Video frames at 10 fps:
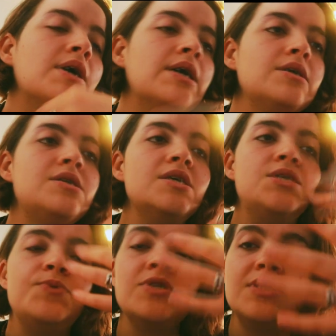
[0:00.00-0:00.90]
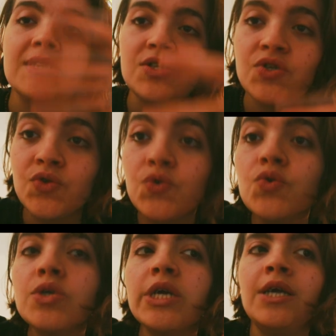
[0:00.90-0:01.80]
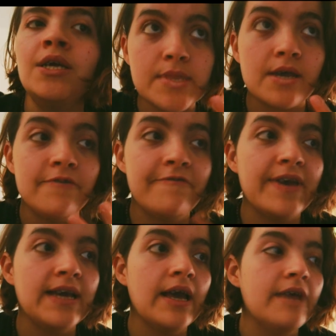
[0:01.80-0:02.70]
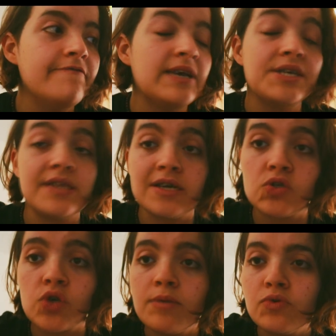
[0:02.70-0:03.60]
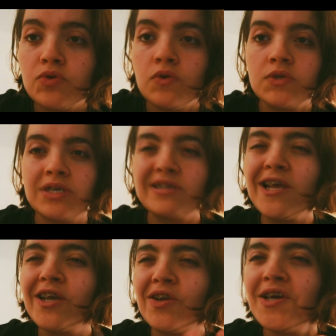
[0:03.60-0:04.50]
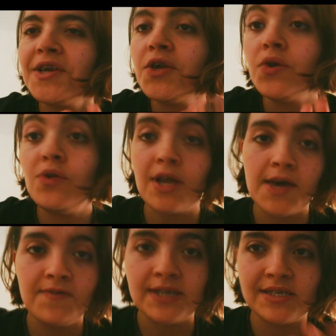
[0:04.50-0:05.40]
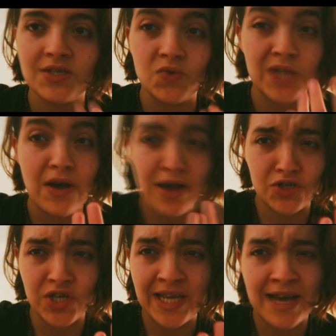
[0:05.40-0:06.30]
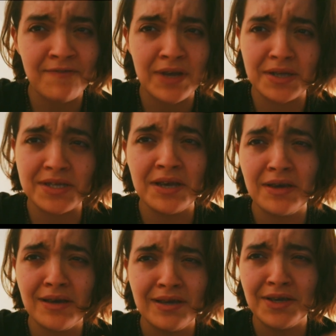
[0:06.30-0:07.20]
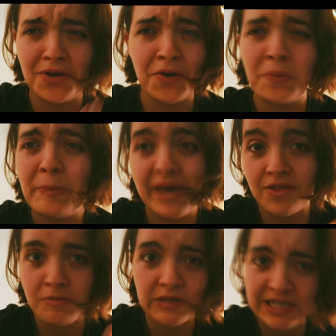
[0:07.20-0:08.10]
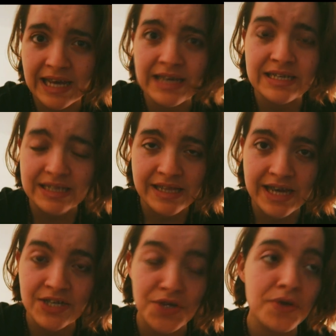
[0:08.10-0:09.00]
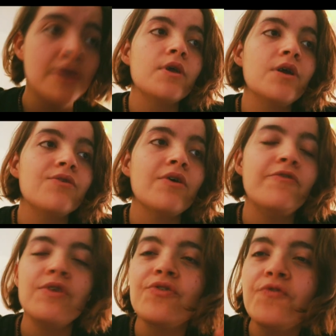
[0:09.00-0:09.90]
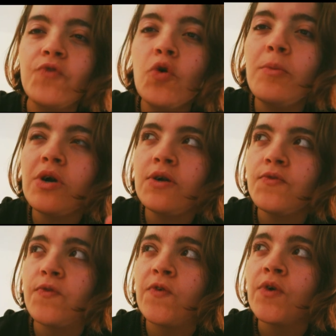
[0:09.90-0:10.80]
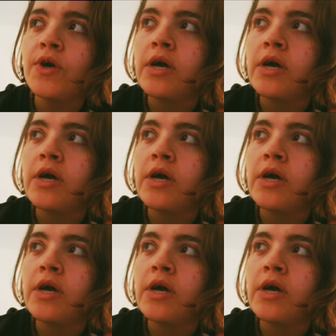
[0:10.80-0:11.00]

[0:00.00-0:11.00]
I get to experience their story and face their troubles. It's like learning new life lessons without actually having to, you know, make the mistakes that they do. It's a form of